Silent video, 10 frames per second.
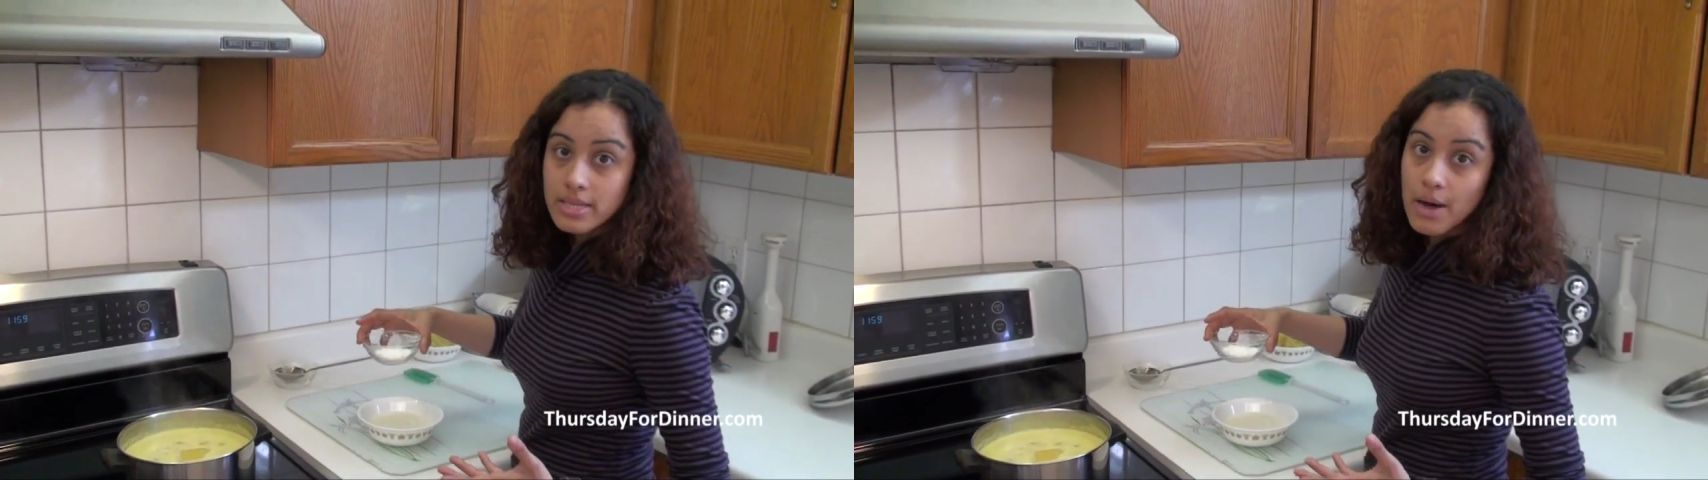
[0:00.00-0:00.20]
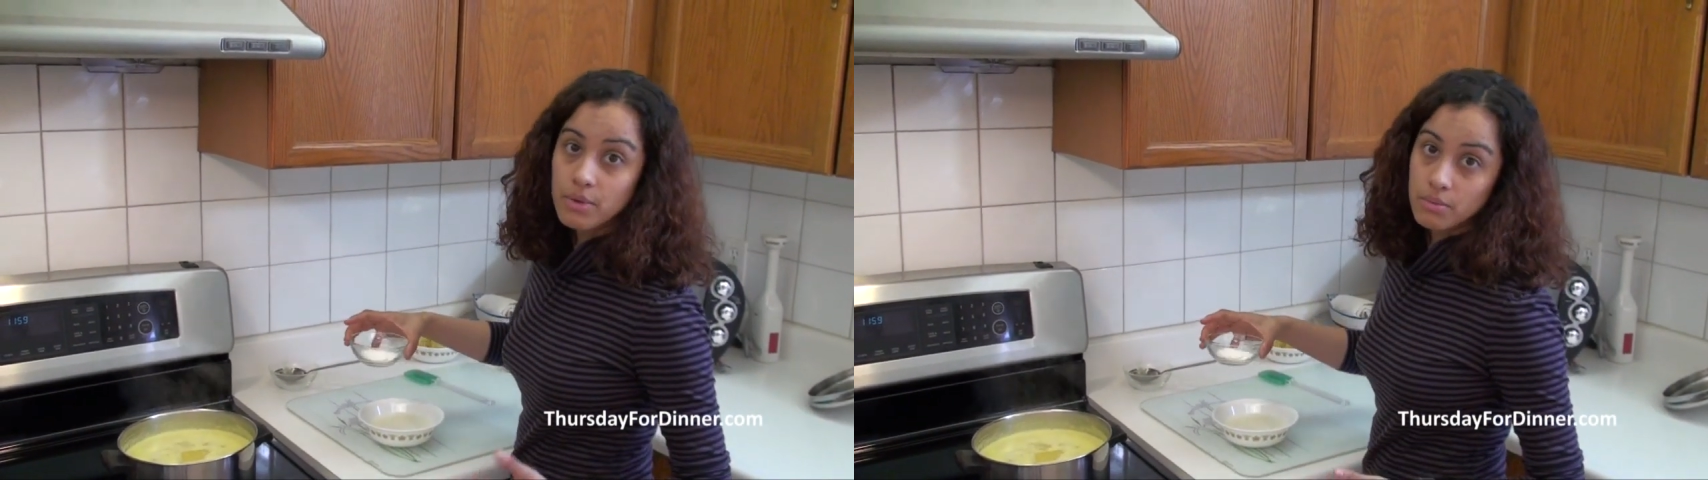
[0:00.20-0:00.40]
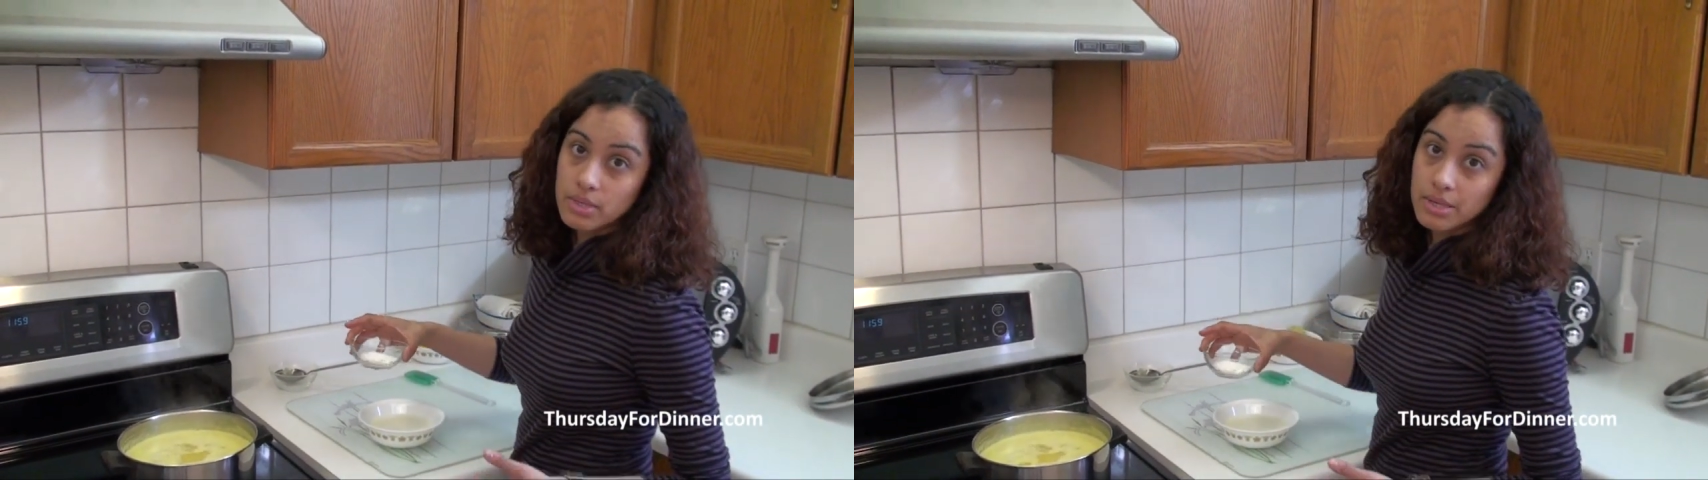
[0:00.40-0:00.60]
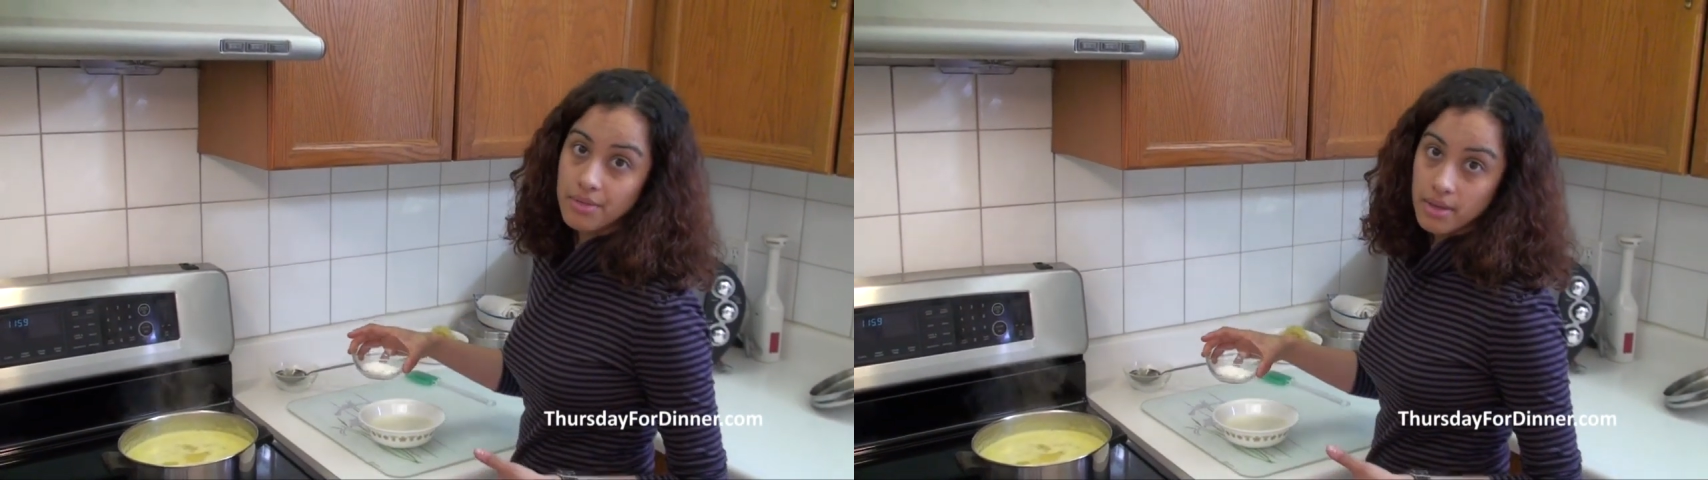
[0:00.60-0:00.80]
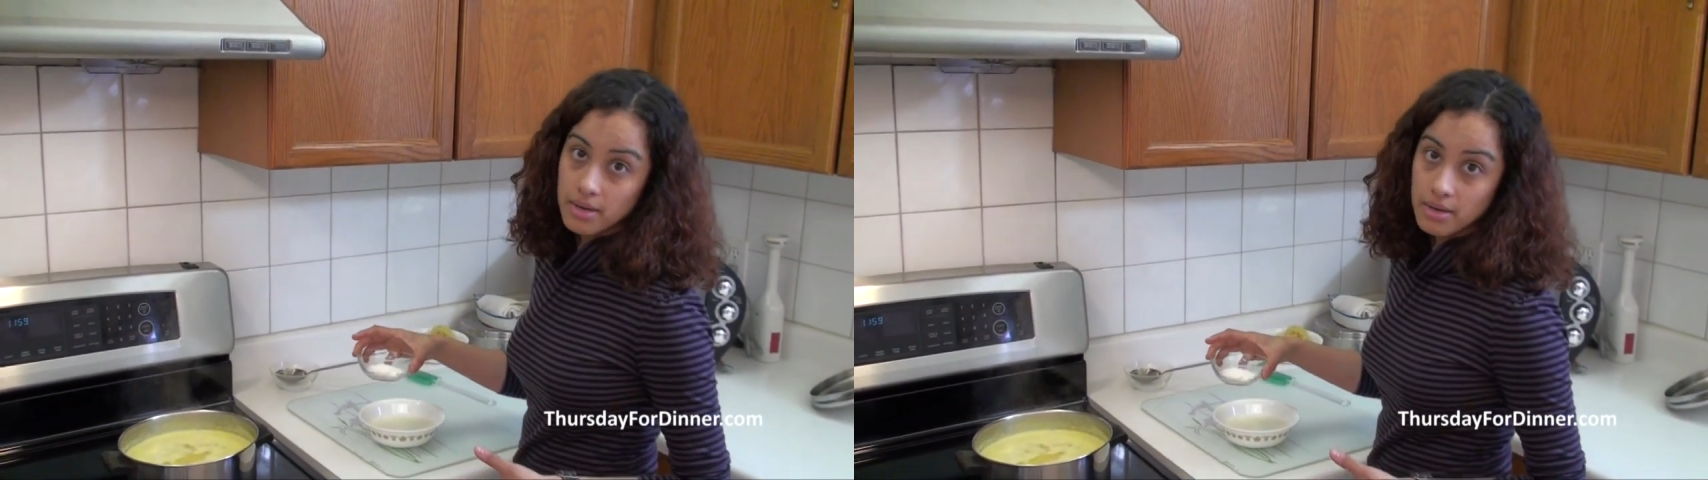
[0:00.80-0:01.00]
that will really
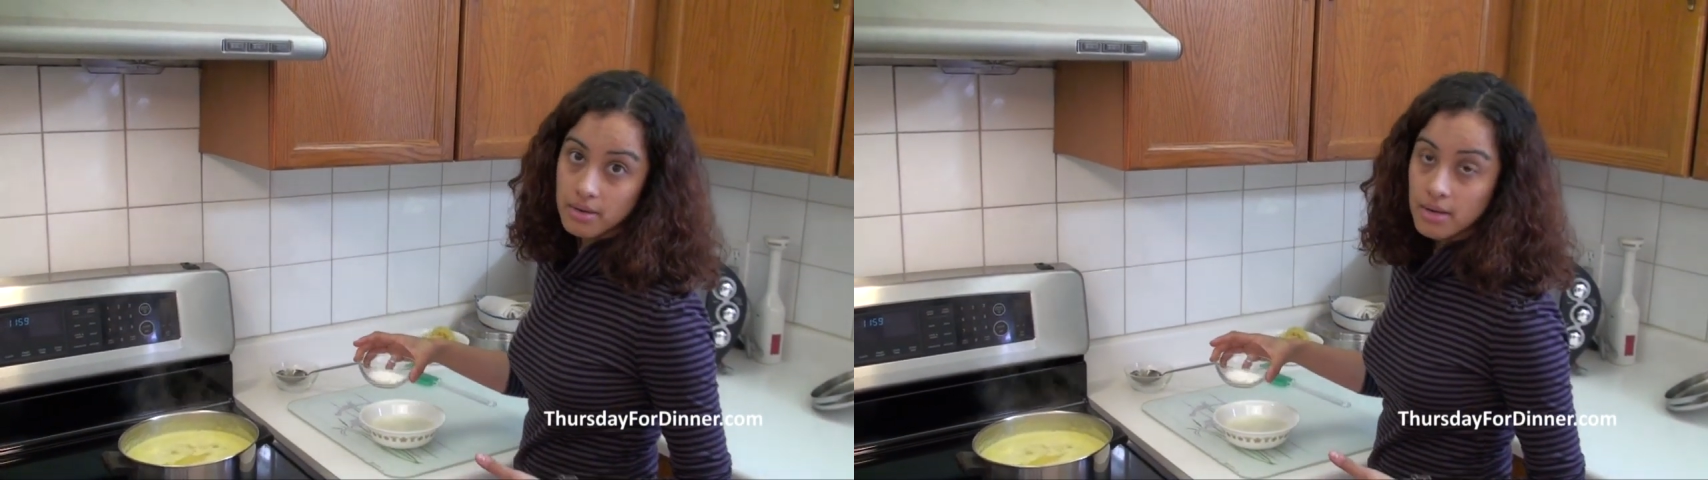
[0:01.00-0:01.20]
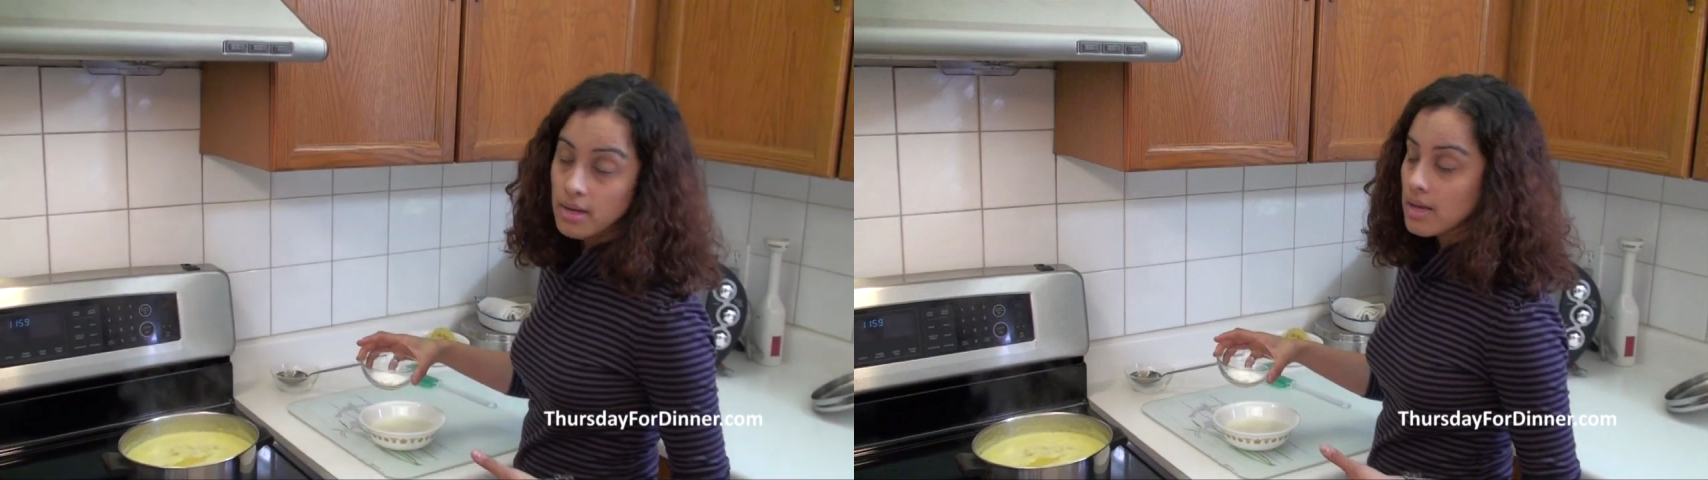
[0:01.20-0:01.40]
thicken.